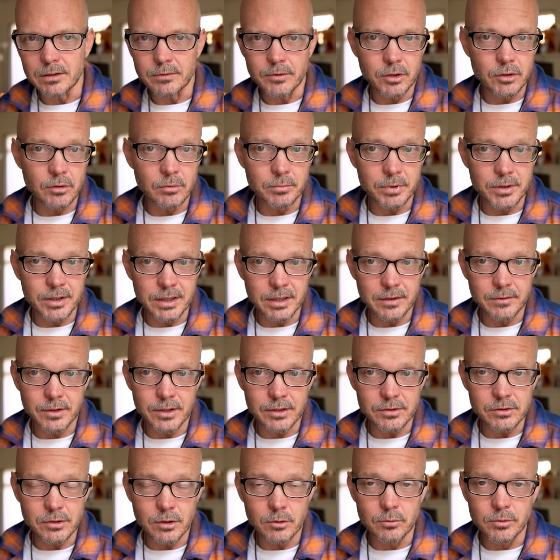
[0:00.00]
If you don't believe
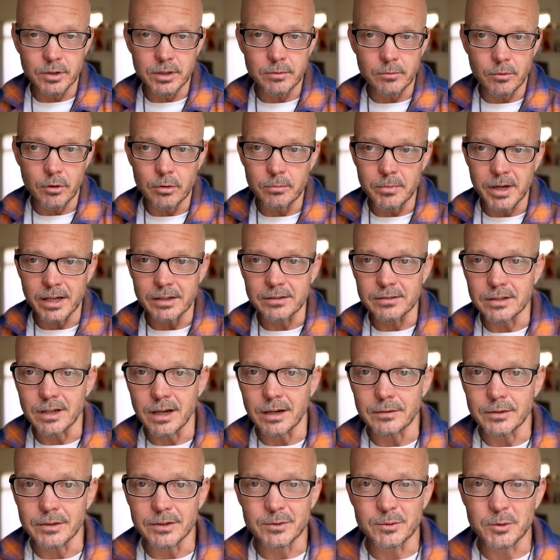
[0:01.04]
this, go read romance
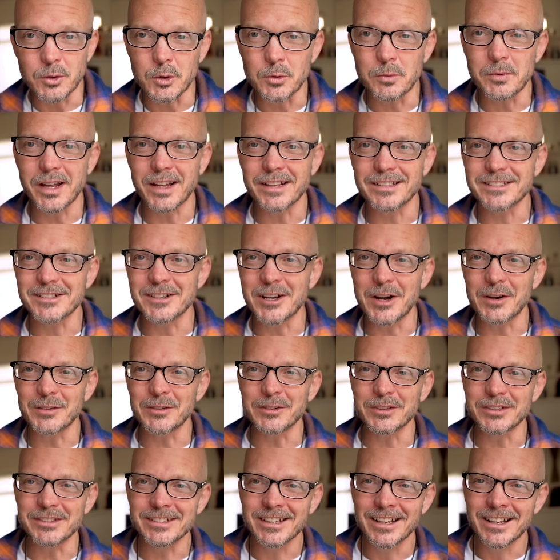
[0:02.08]
novels.
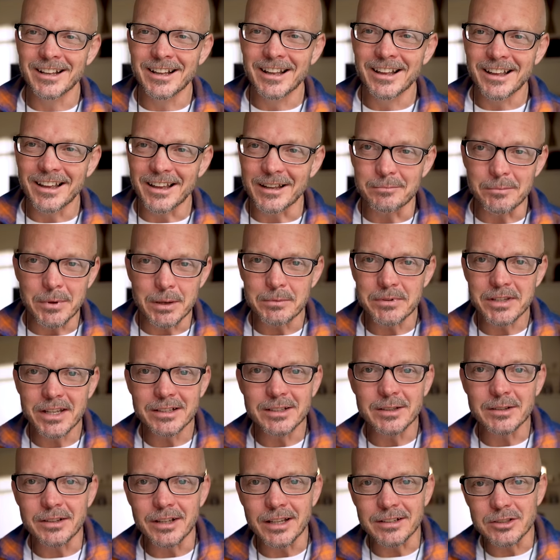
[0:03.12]
And maybe
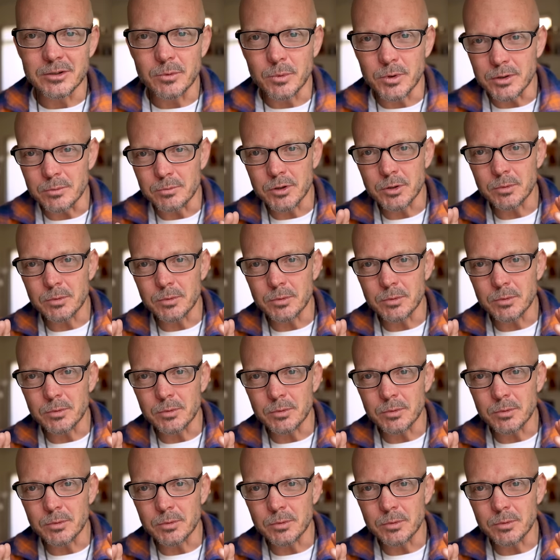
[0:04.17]
that's what